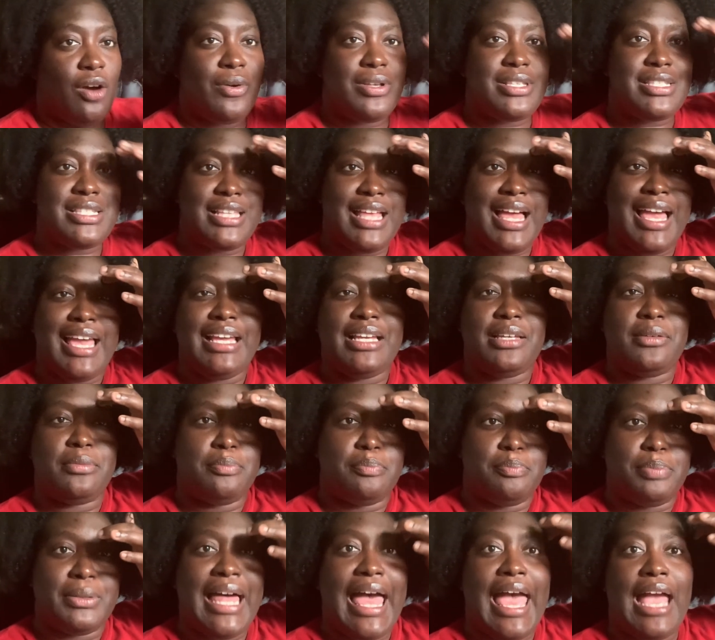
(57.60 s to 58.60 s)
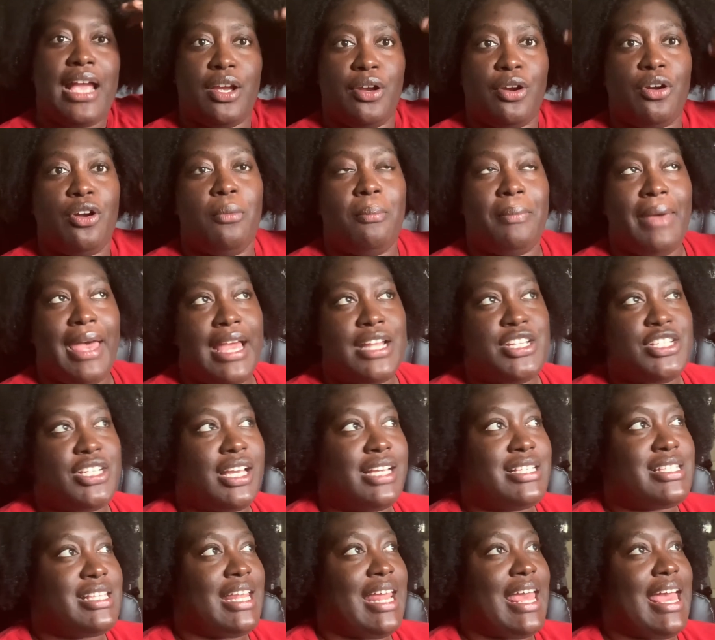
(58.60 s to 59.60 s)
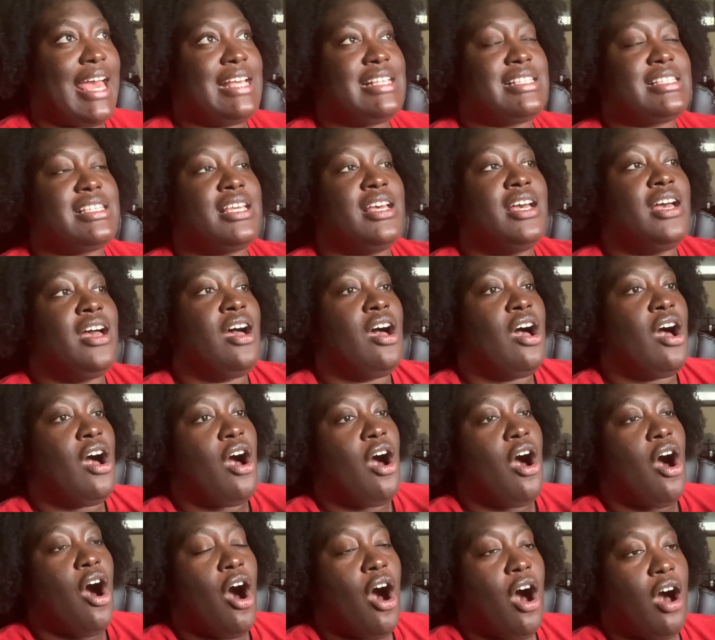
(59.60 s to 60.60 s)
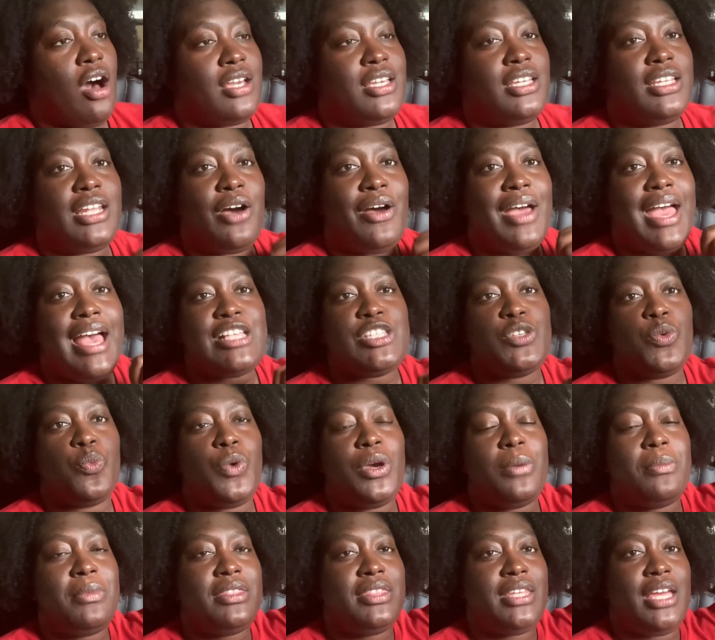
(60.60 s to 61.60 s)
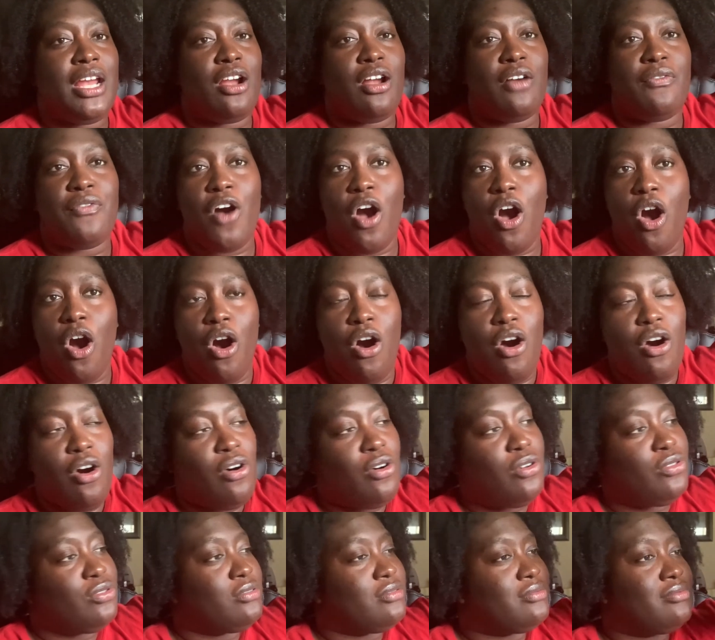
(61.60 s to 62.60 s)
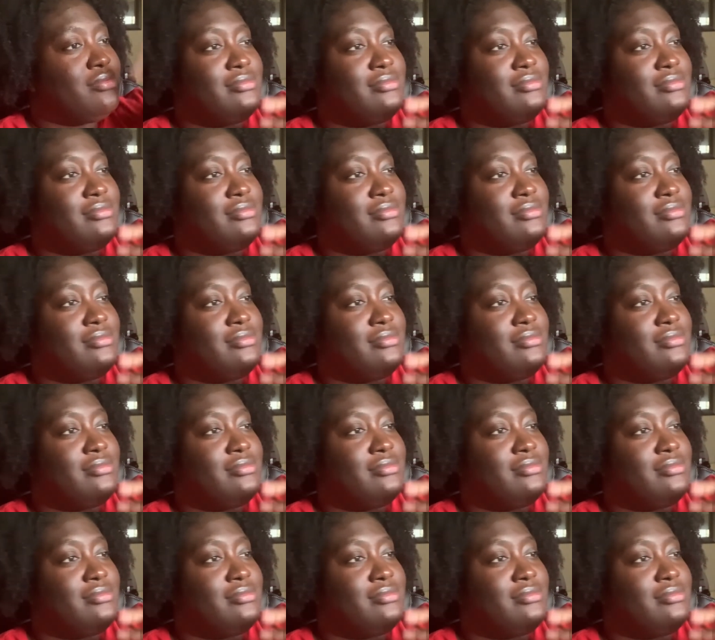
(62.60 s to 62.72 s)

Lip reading: like black girl magic because it has women there of all,